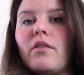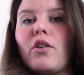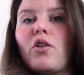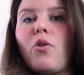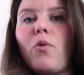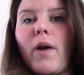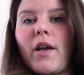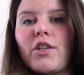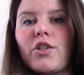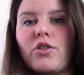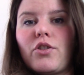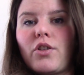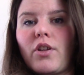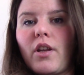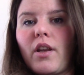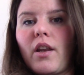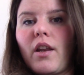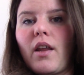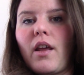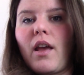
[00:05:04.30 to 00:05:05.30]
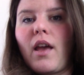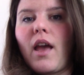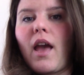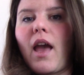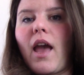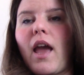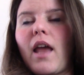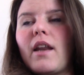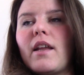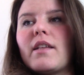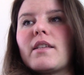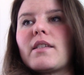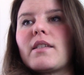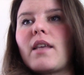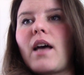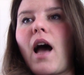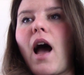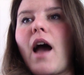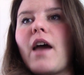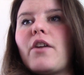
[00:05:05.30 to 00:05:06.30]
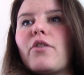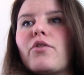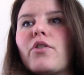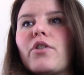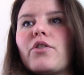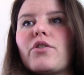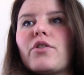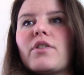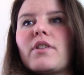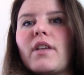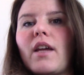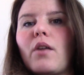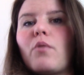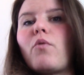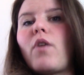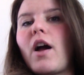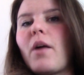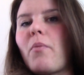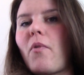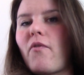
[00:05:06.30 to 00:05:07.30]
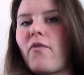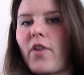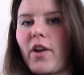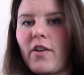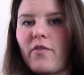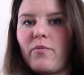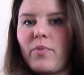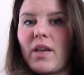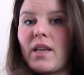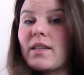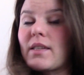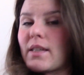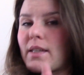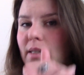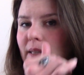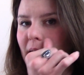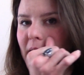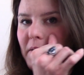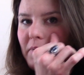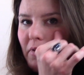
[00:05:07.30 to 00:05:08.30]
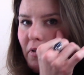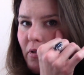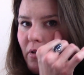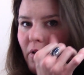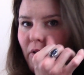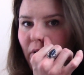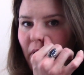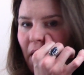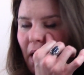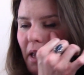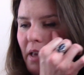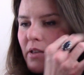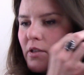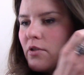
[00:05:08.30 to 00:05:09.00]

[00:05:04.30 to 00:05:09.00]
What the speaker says: question, and it's that I don't understand why I'm afraid of being successful, okay?